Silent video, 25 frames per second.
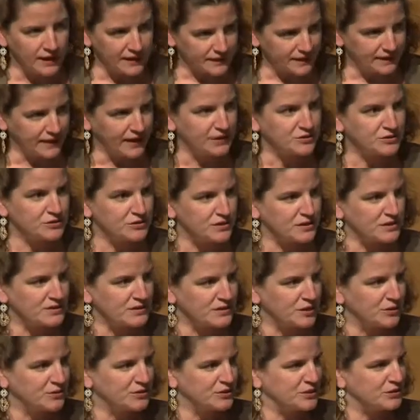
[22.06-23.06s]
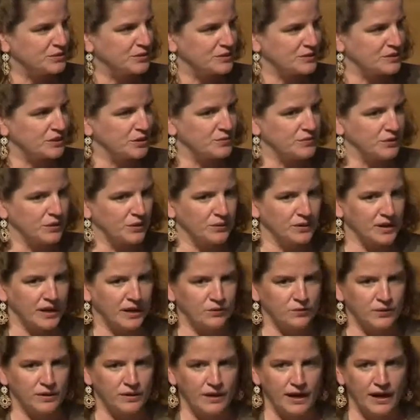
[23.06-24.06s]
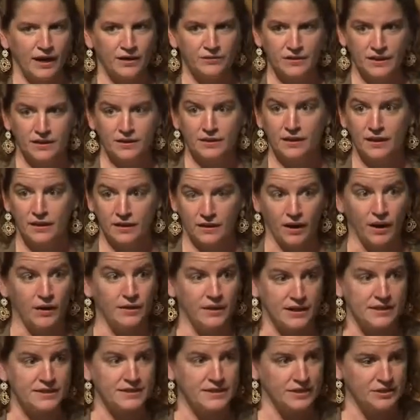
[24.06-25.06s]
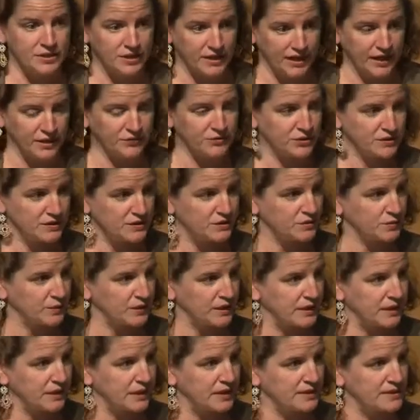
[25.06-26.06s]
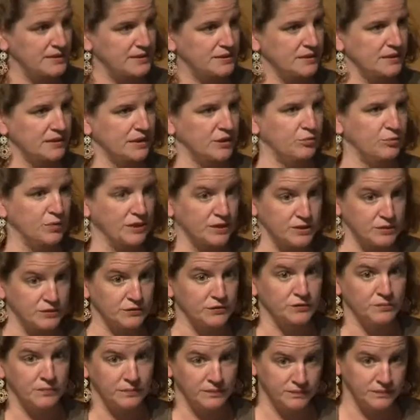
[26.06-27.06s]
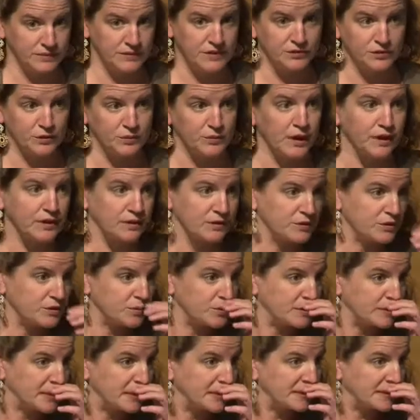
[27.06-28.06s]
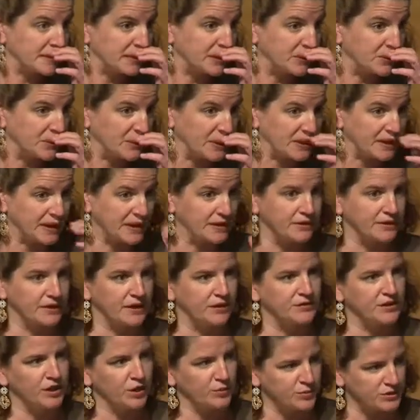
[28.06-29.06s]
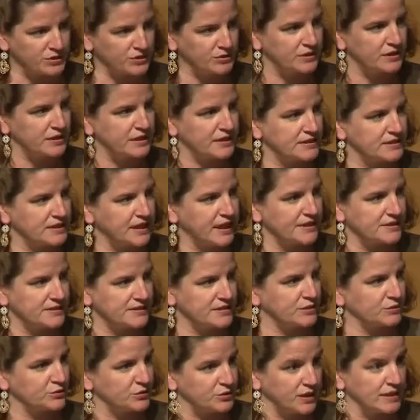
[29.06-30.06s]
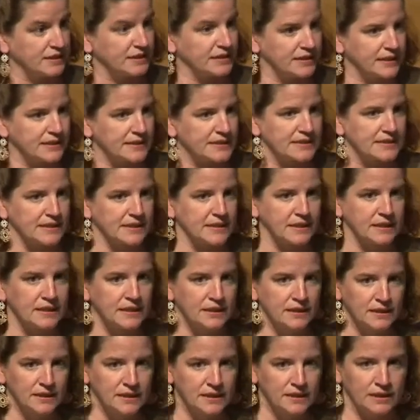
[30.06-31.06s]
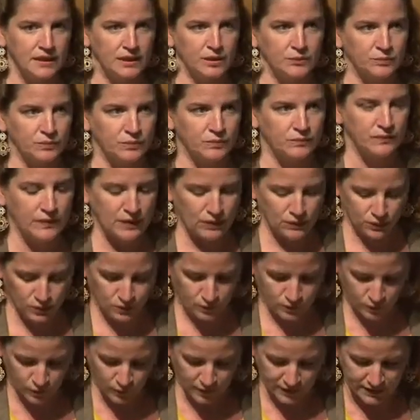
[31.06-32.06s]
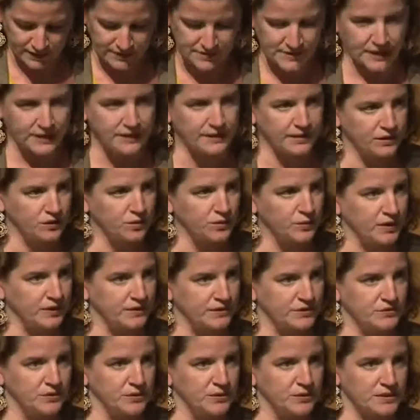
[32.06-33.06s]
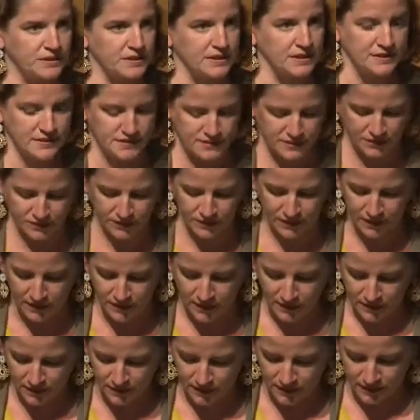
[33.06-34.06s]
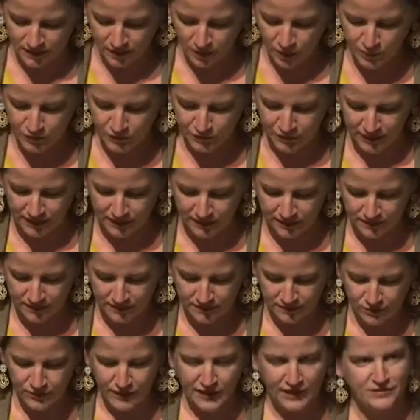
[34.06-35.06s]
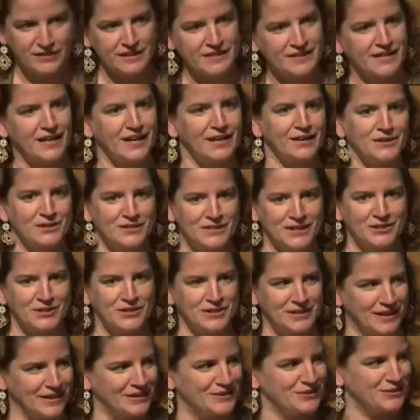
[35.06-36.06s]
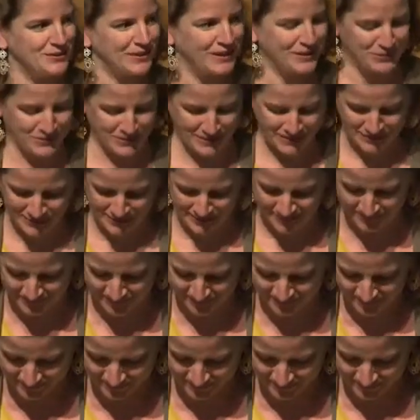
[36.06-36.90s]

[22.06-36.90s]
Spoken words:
The answer is some do and some don't, and we're having our next session after this one is a bunch of different modelers presenting their work, and you'll have the opportunity to ask them directly and see what exactly their models focus on. So hopefully we'll have an entire session to answer that question.